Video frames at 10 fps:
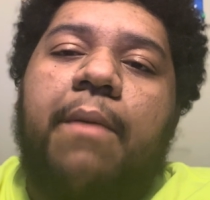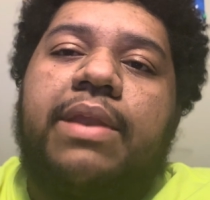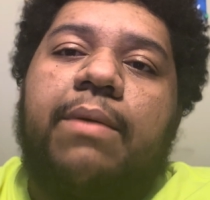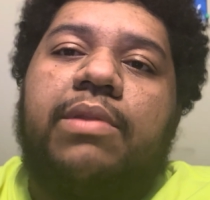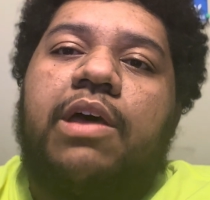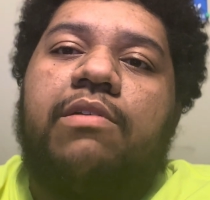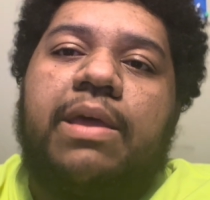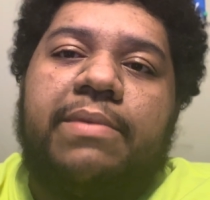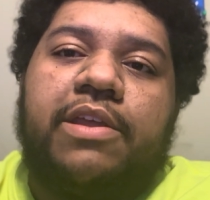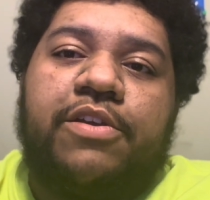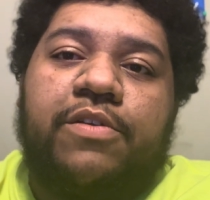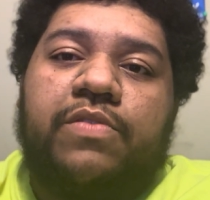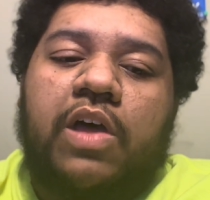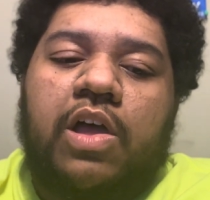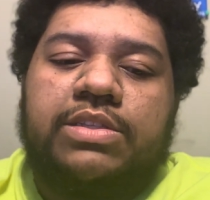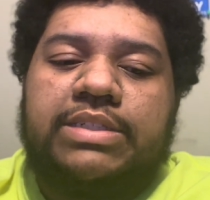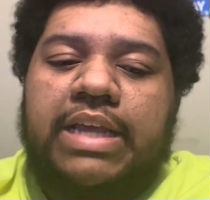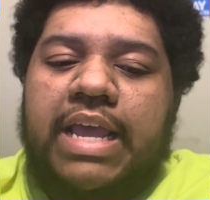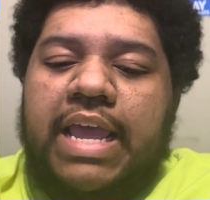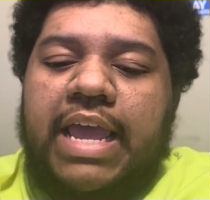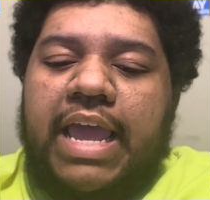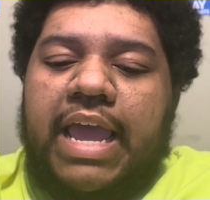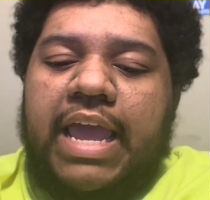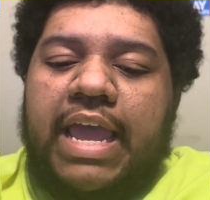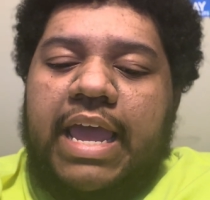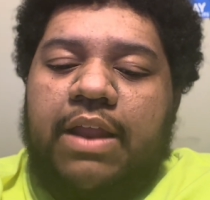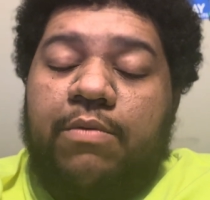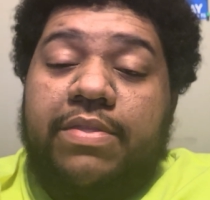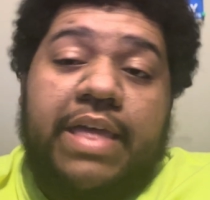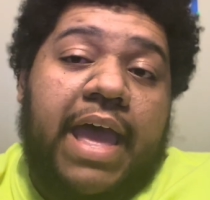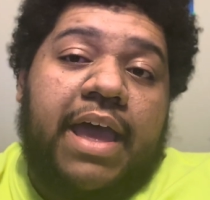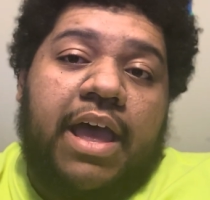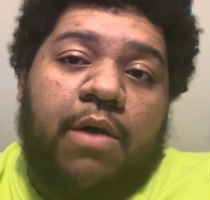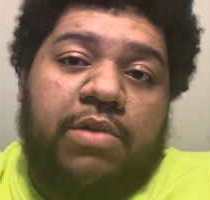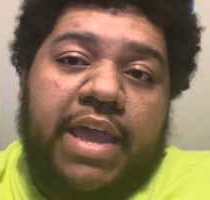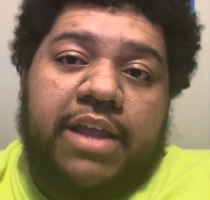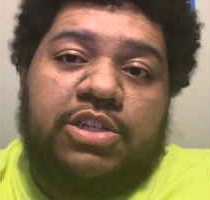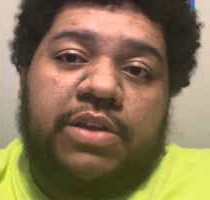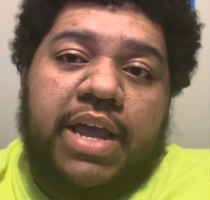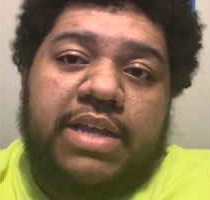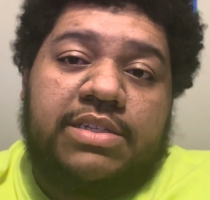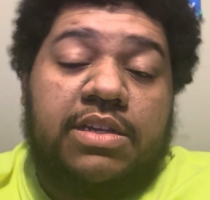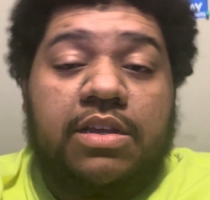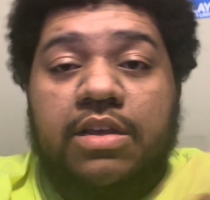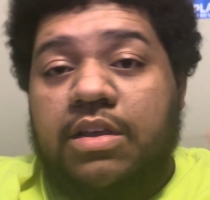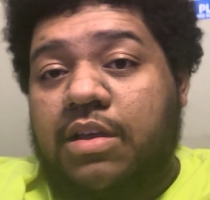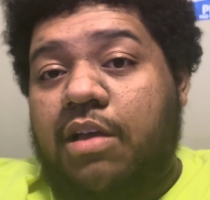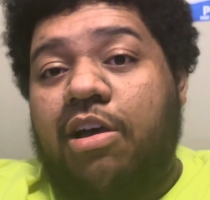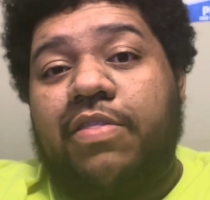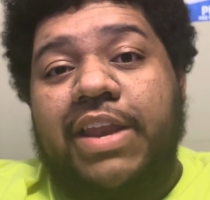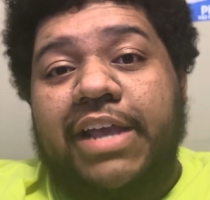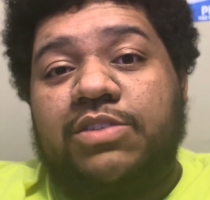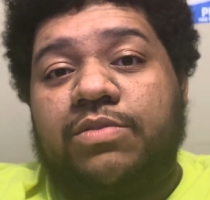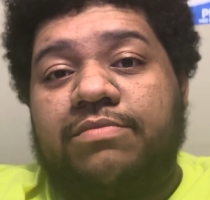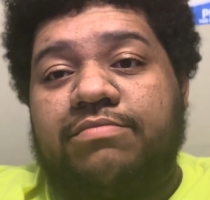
down below and let me know your thoughts. And with that, I will catch you guys on the next one.